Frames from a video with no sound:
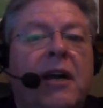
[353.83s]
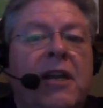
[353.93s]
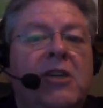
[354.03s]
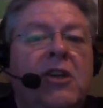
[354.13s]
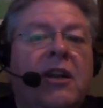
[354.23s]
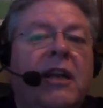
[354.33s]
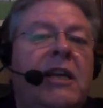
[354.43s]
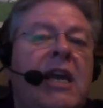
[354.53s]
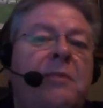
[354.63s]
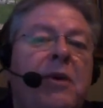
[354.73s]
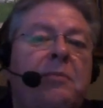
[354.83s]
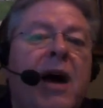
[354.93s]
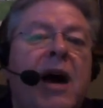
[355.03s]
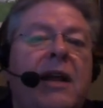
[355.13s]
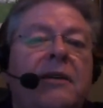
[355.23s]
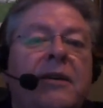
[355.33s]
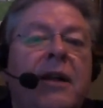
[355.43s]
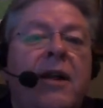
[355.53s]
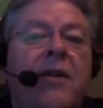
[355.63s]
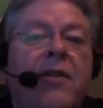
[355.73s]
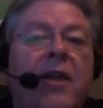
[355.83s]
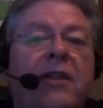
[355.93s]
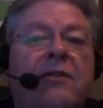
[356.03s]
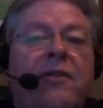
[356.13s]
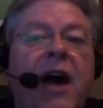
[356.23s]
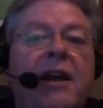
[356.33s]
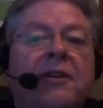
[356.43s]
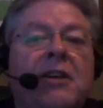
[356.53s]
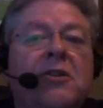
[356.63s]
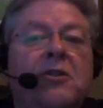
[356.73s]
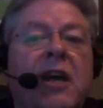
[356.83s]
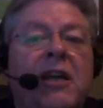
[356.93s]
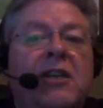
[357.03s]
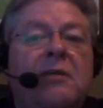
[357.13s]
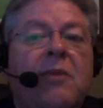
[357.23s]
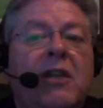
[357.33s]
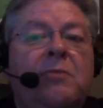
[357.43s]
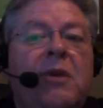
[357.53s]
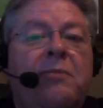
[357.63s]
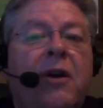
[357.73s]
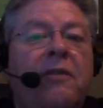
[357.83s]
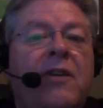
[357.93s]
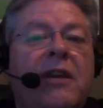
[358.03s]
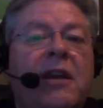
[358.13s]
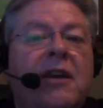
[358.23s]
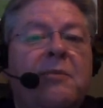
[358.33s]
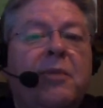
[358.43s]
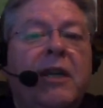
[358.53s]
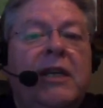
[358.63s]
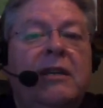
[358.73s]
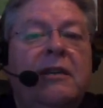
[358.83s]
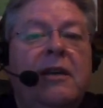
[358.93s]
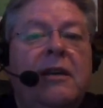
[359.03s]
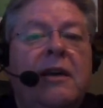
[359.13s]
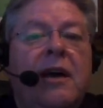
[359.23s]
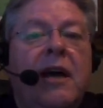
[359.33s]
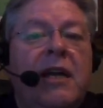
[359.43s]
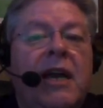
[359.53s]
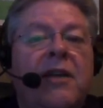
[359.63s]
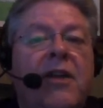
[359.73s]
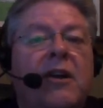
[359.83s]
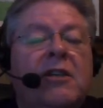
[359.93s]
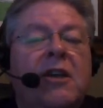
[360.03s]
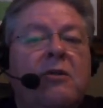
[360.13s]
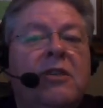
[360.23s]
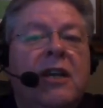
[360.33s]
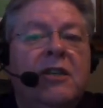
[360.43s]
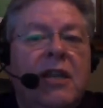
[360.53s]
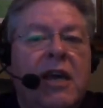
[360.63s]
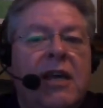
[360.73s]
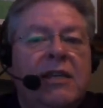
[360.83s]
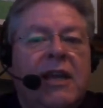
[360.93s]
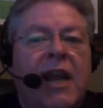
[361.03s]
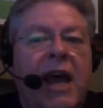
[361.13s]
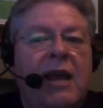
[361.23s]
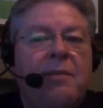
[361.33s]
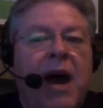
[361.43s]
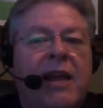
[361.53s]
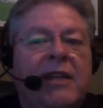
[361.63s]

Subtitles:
Additionally, keep in mind that the final dissertation must be perfect and complete. Again, there is no such thing as an A-